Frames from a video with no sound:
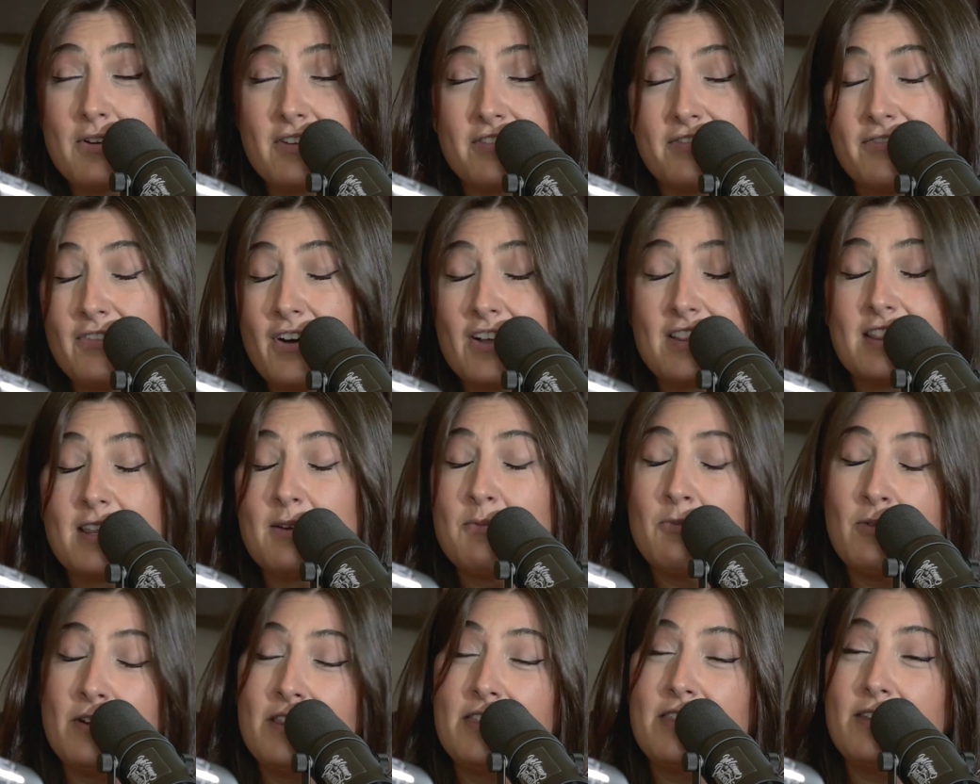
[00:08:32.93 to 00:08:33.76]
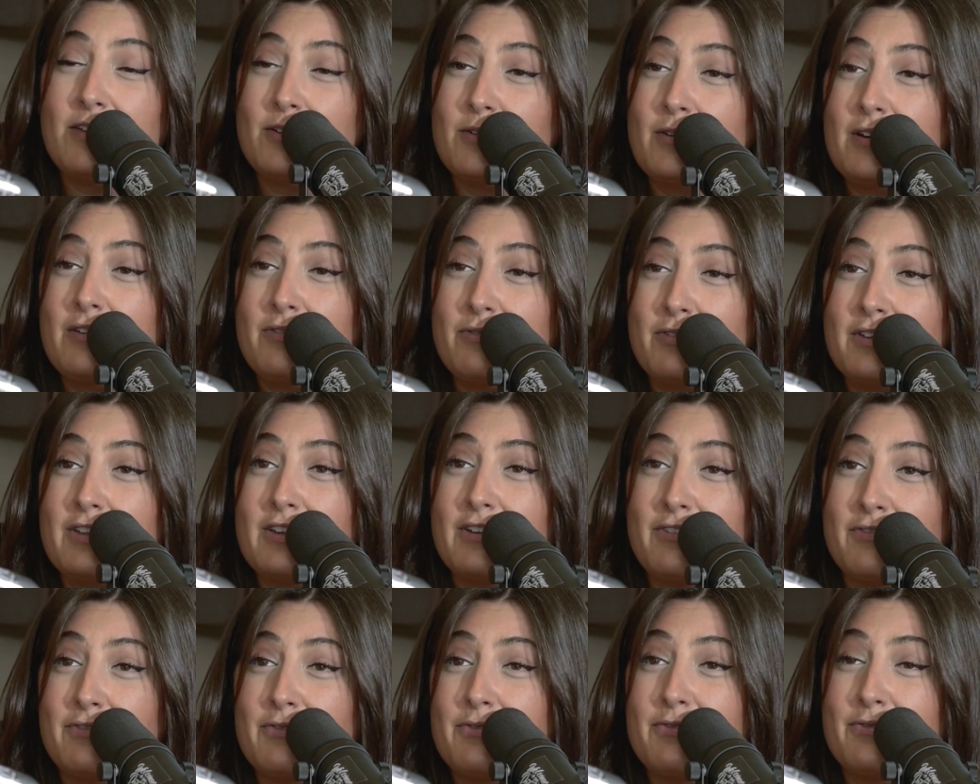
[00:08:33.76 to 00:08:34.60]
fought them with you
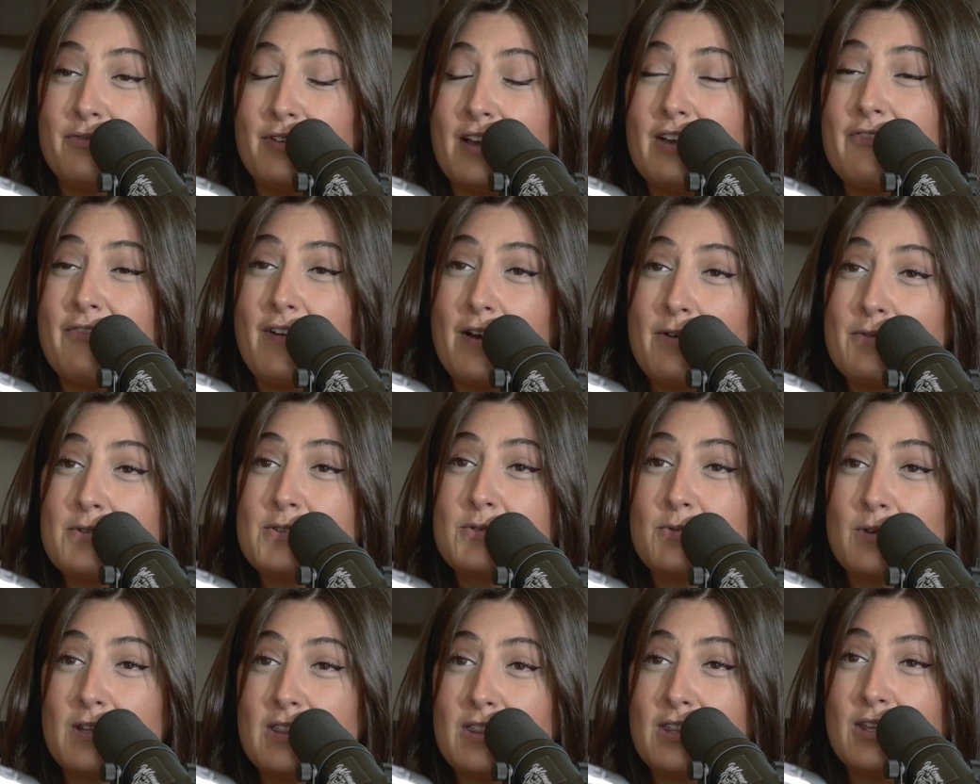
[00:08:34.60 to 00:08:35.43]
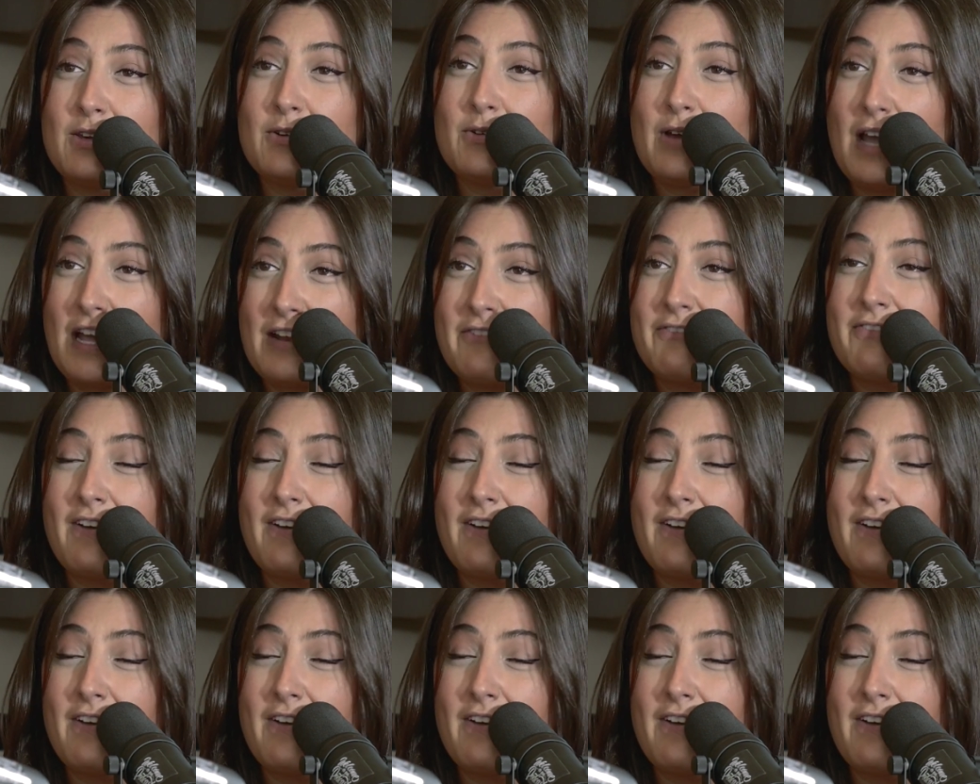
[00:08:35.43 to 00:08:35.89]
if I was with you, and